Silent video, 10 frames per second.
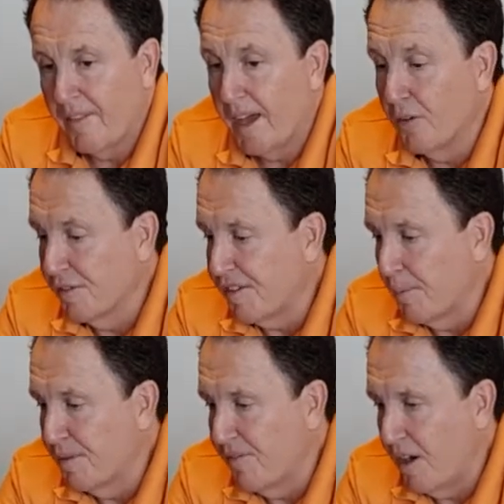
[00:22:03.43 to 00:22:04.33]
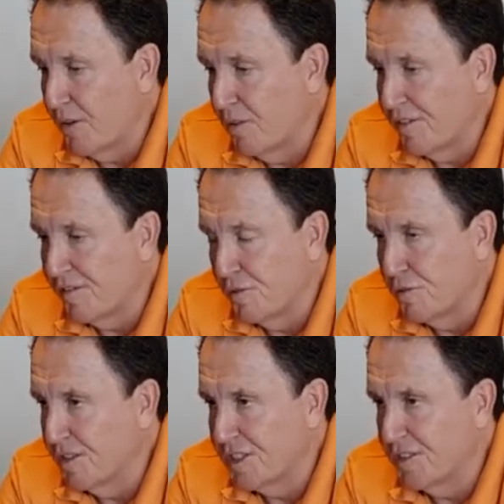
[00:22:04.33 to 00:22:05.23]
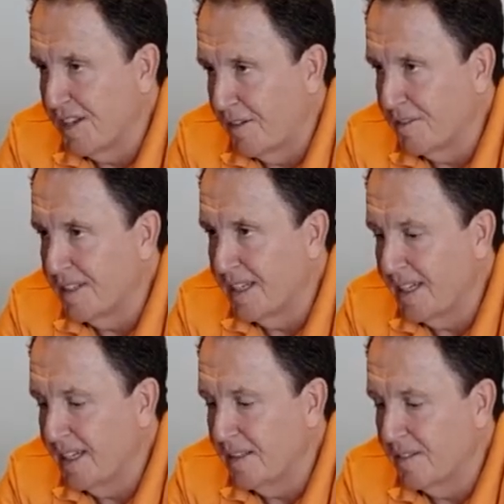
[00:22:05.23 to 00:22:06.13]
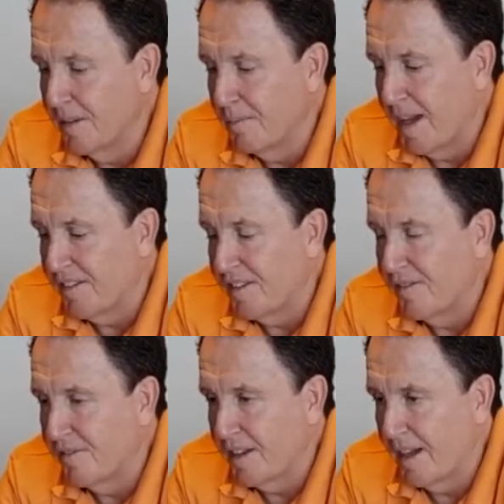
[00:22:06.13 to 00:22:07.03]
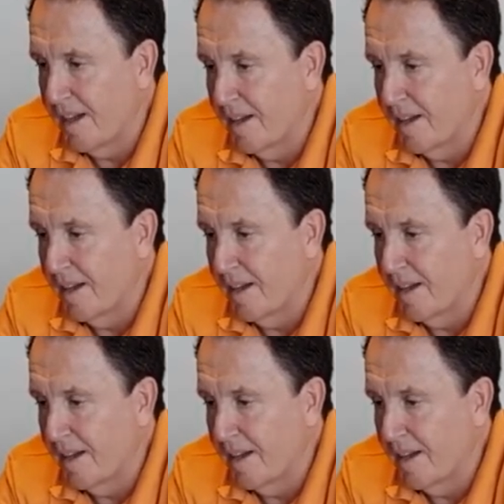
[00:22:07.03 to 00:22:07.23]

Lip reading: And they also provide all the storage. You don't need the massive